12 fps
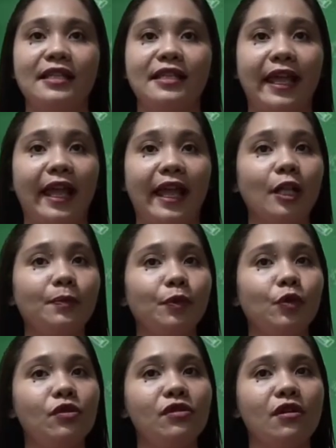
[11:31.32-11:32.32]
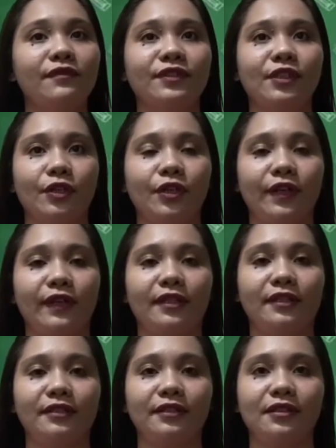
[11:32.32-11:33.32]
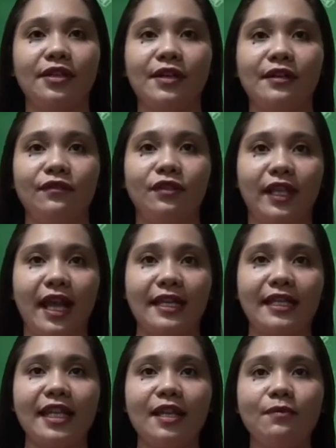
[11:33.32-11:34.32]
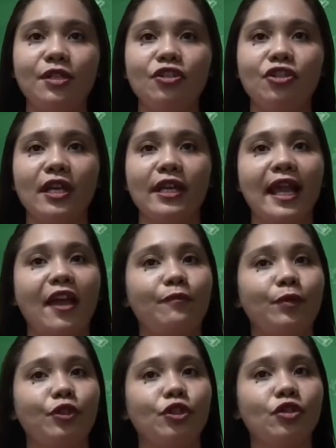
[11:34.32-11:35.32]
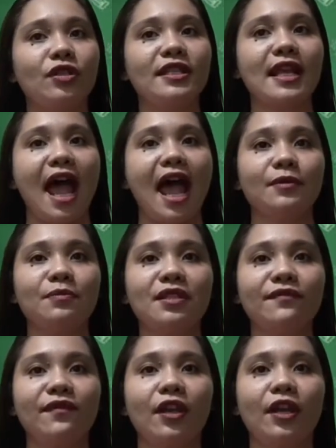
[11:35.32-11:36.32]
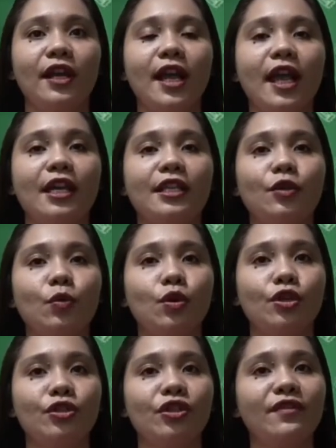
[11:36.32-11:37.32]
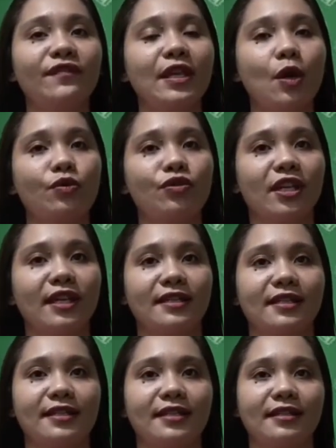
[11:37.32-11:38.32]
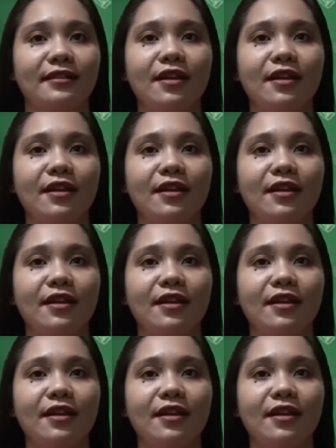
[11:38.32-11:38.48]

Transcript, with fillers: They help cool off the Earth. Volcanic emission have produced atmosphere and the water of the oceans.